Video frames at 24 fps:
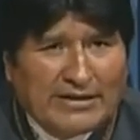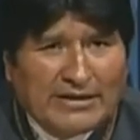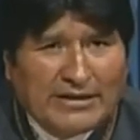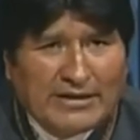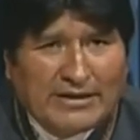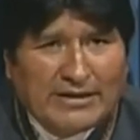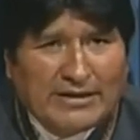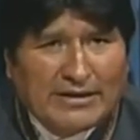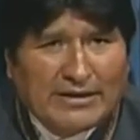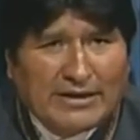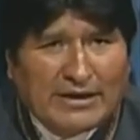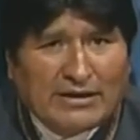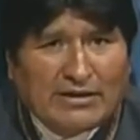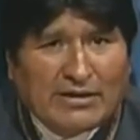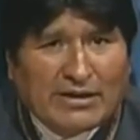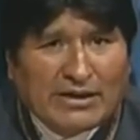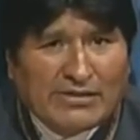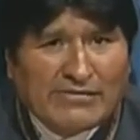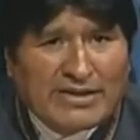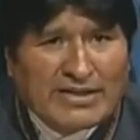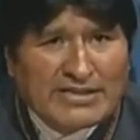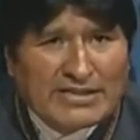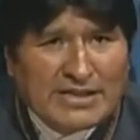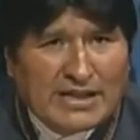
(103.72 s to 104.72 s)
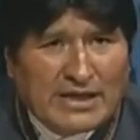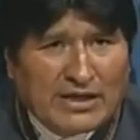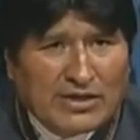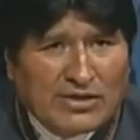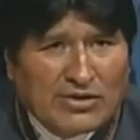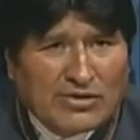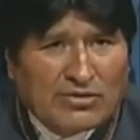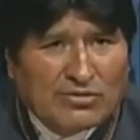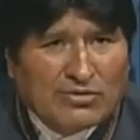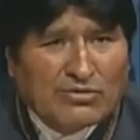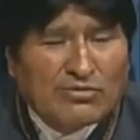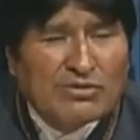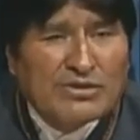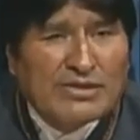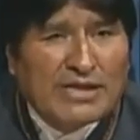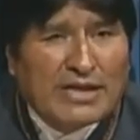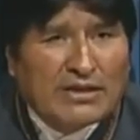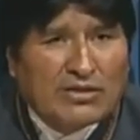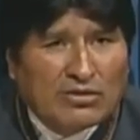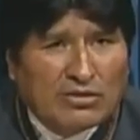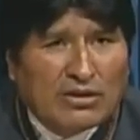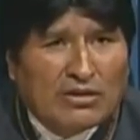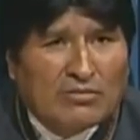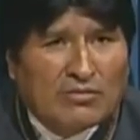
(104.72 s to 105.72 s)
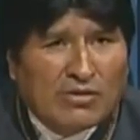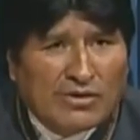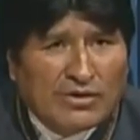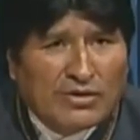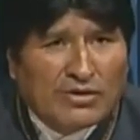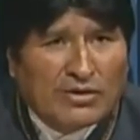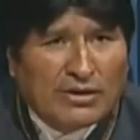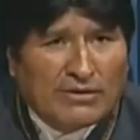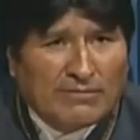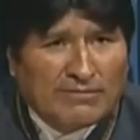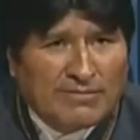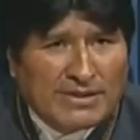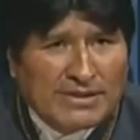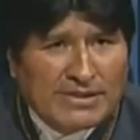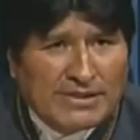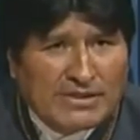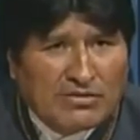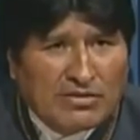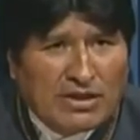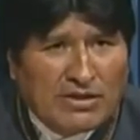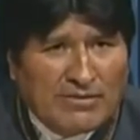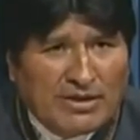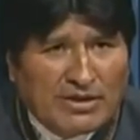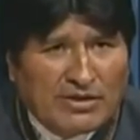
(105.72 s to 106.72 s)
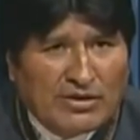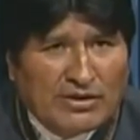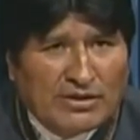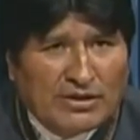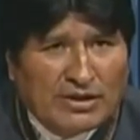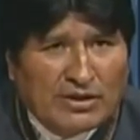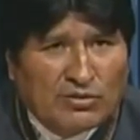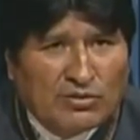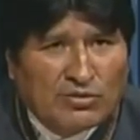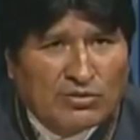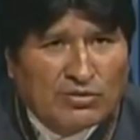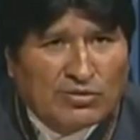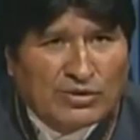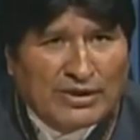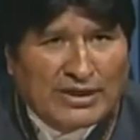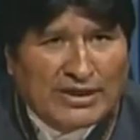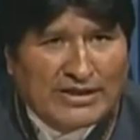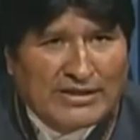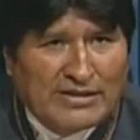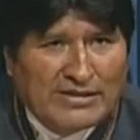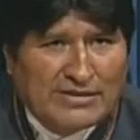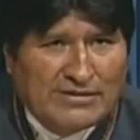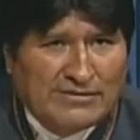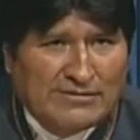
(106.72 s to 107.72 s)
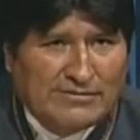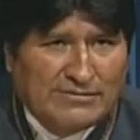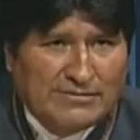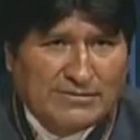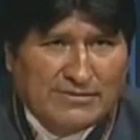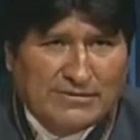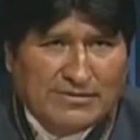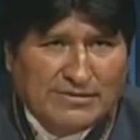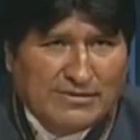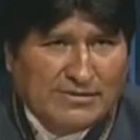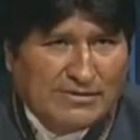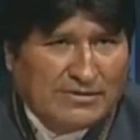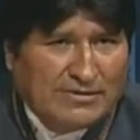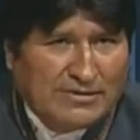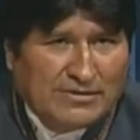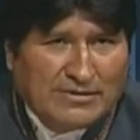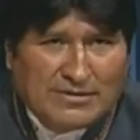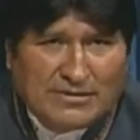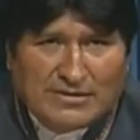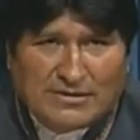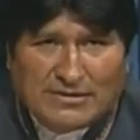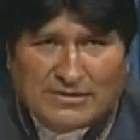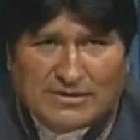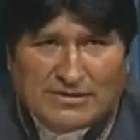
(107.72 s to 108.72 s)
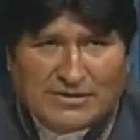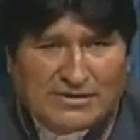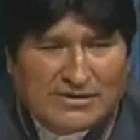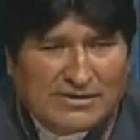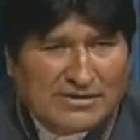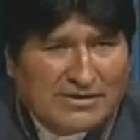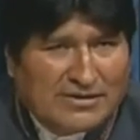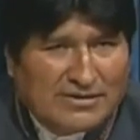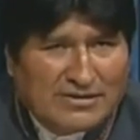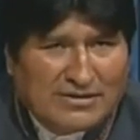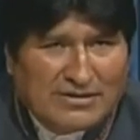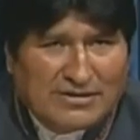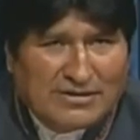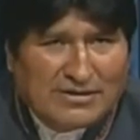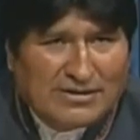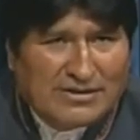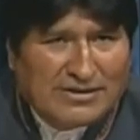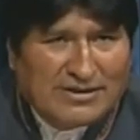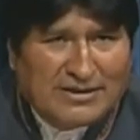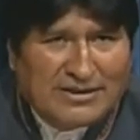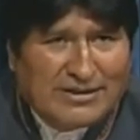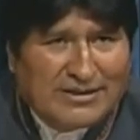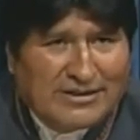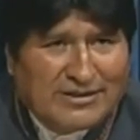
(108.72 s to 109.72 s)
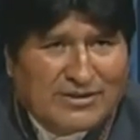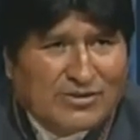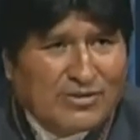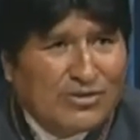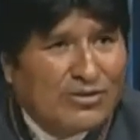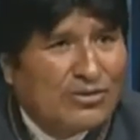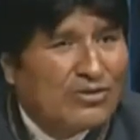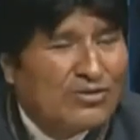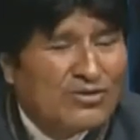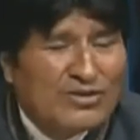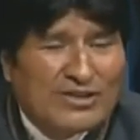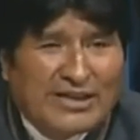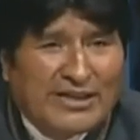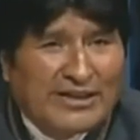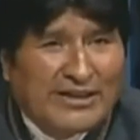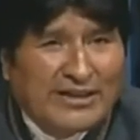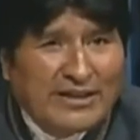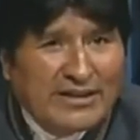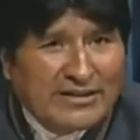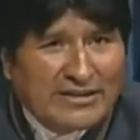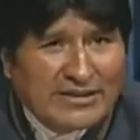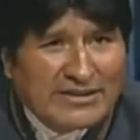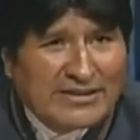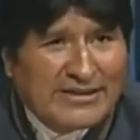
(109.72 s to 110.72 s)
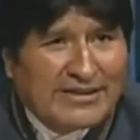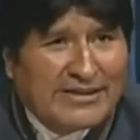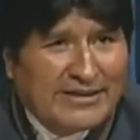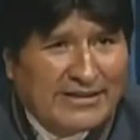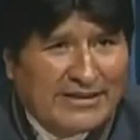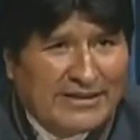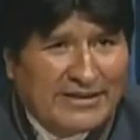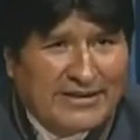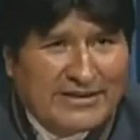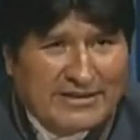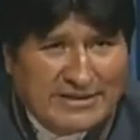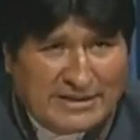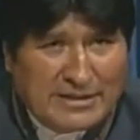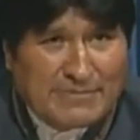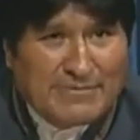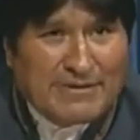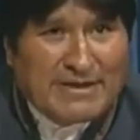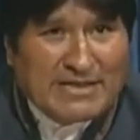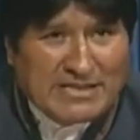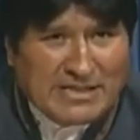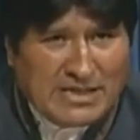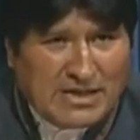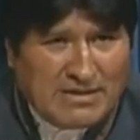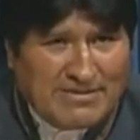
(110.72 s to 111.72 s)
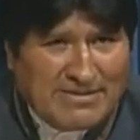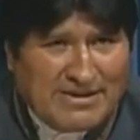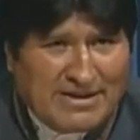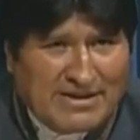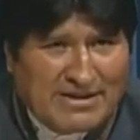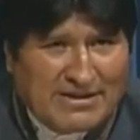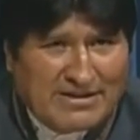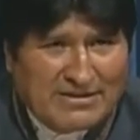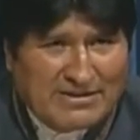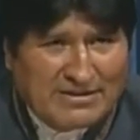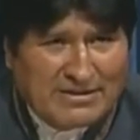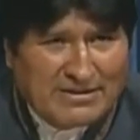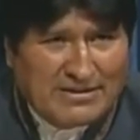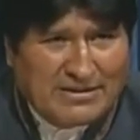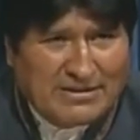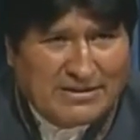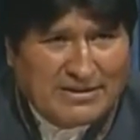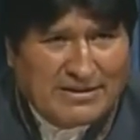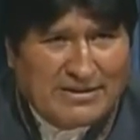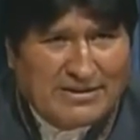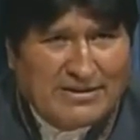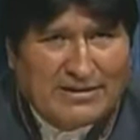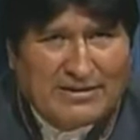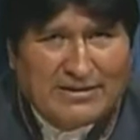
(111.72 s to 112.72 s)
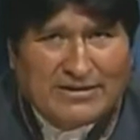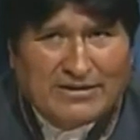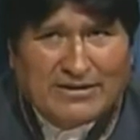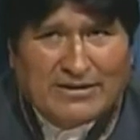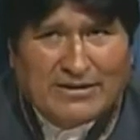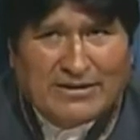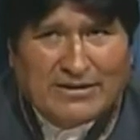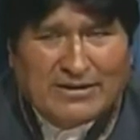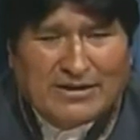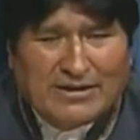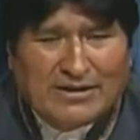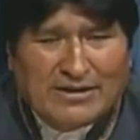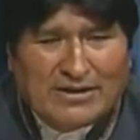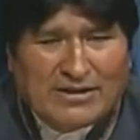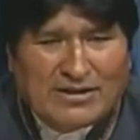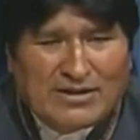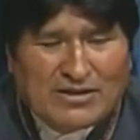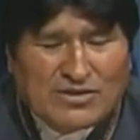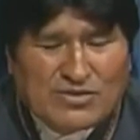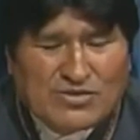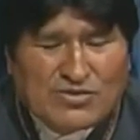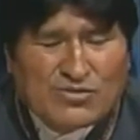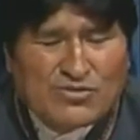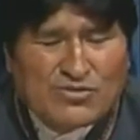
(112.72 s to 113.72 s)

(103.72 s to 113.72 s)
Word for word: The day before yesterday, I went to an intercultural farmers event, and all of the leaders that spoke there